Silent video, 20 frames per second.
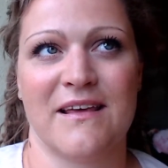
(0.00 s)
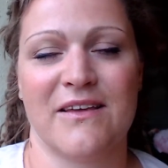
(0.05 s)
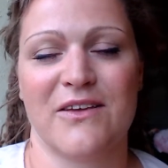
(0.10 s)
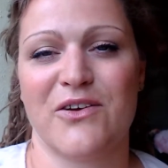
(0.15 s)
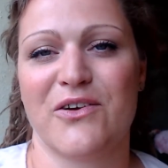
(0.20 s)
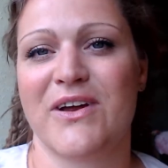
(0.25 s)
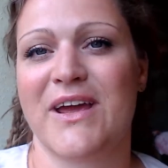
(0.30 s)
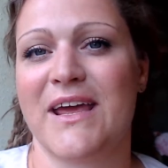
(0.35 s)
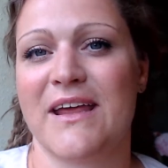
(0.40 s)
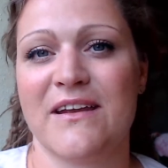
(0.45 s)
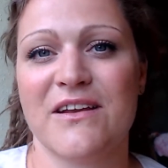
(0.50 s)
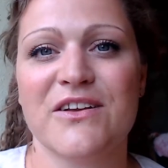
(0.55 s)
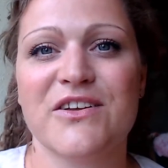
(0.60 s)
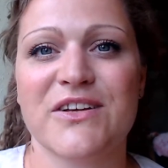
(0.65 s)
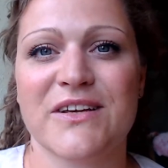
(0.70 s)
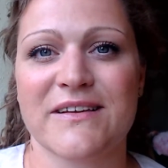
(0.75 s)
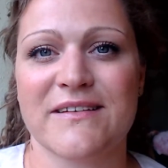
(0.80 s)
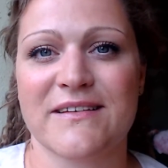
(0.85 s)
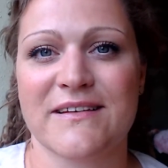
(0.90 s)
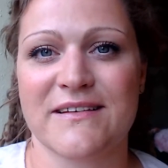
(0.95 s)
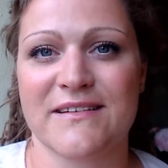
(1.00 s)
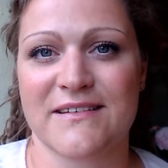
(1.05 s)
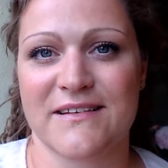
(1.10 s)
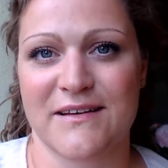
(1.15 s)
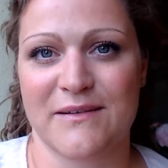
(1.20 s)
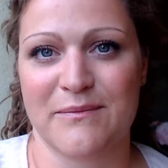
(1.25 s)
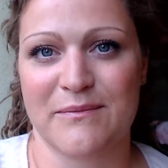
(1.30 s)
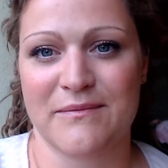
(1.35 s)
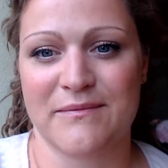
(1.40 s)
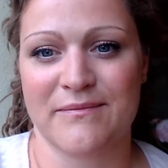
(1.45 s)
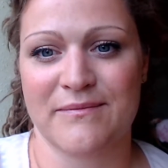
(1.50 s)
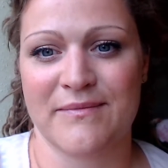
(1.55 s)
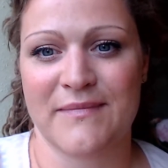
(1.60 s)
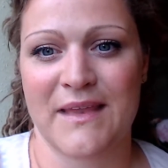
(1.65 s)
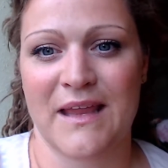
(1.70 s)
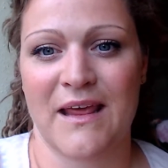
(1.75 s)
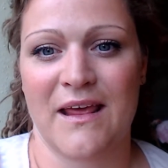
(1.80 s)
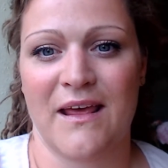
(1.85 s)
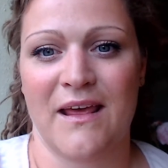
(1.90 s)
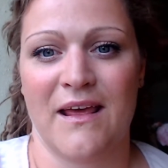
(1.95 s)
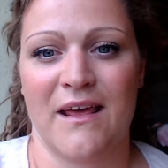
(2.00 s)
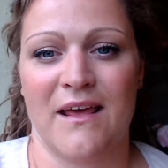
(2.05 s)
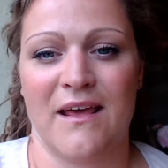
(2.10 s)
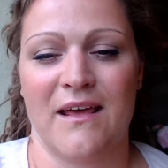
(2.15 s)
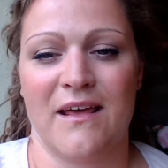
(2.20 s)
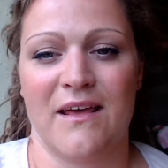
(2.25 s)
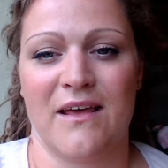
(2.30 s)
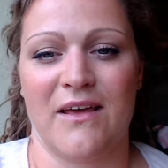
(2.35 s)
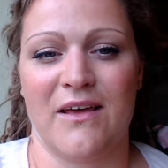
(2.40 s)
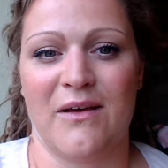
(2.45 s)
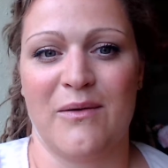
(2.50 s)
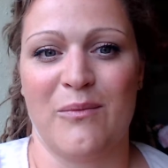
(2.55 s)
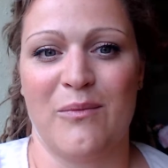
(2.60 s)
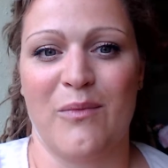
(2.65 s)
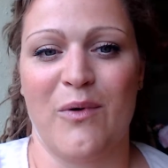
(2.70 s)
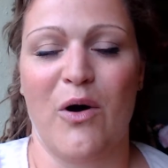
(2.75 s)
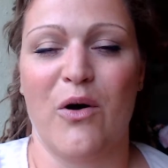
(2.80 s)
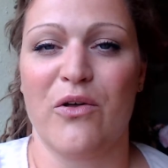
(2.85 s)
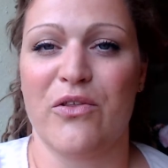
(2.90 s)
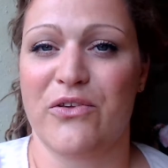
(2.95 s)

your energy system all